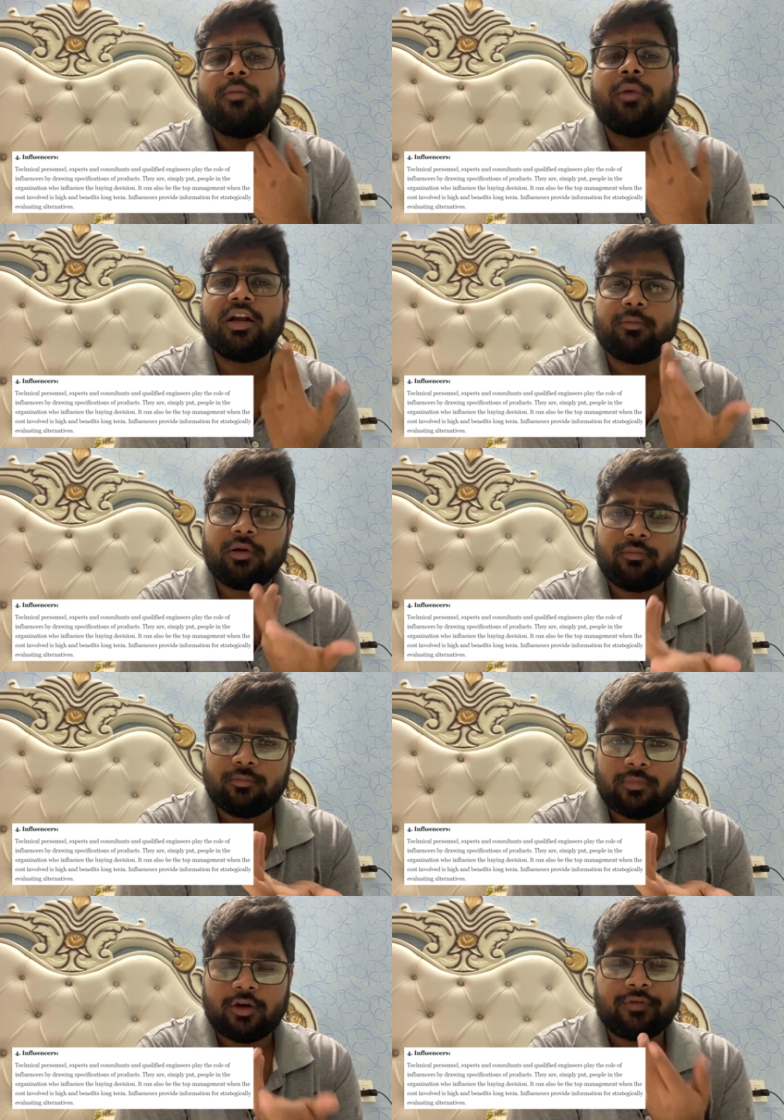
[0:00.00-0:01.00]
multiple
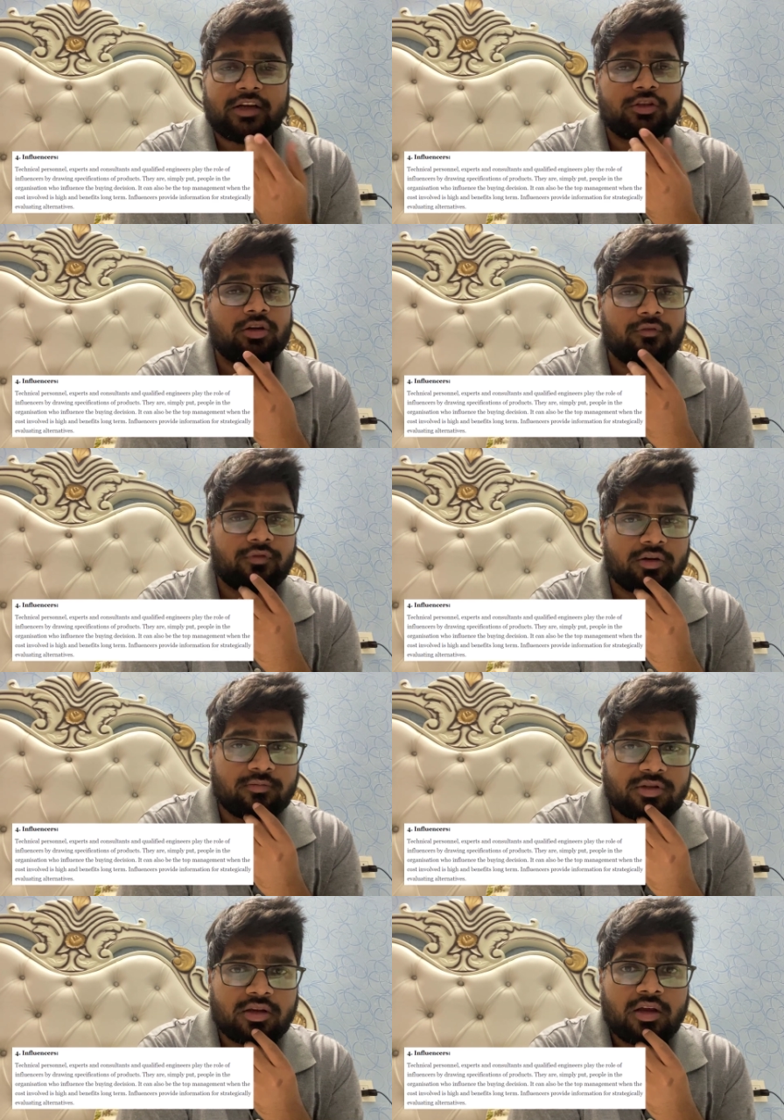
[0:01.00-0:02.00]
manufacturing
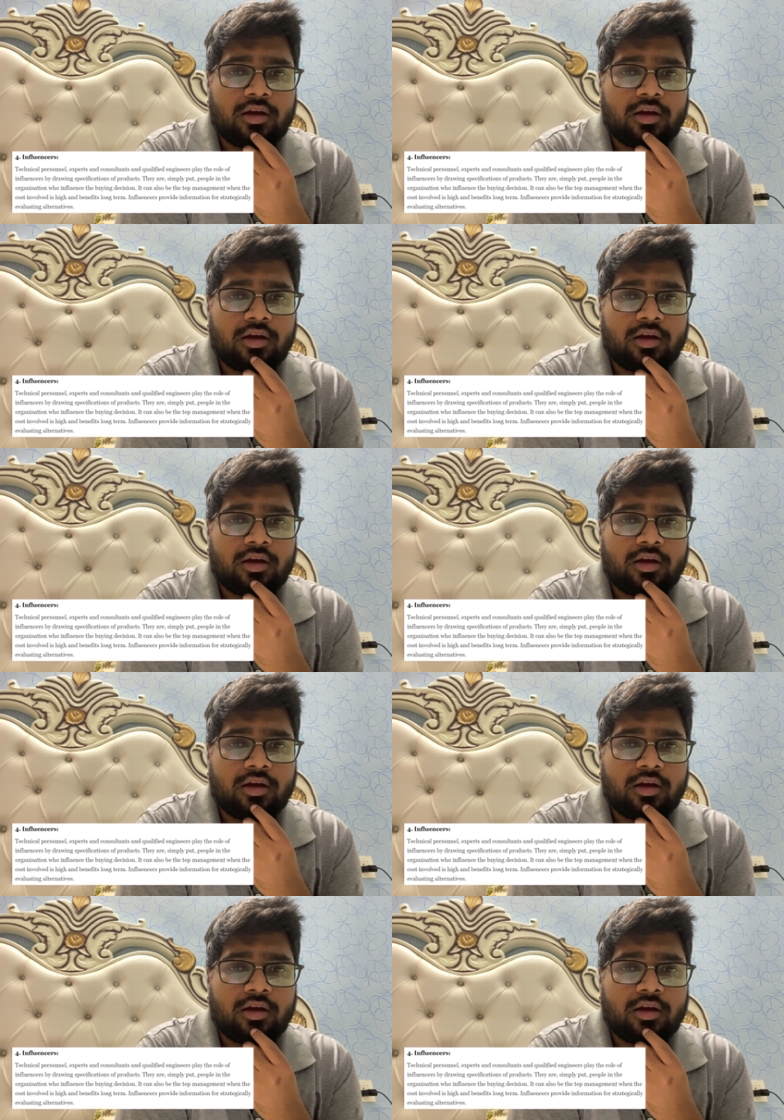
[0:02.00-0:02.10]
firms